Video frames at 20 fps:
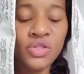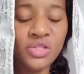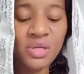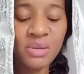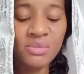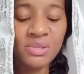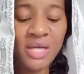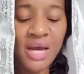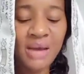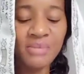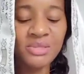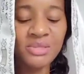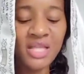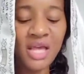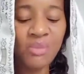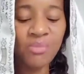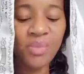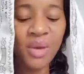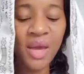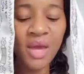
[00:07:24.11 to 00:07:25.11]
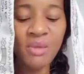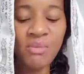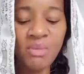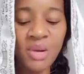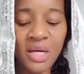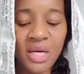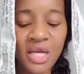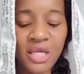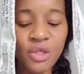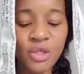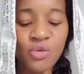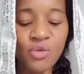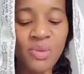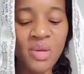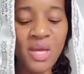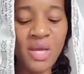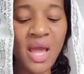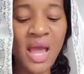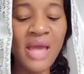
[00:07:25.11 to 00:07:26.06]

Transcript: sometimes they pay money to be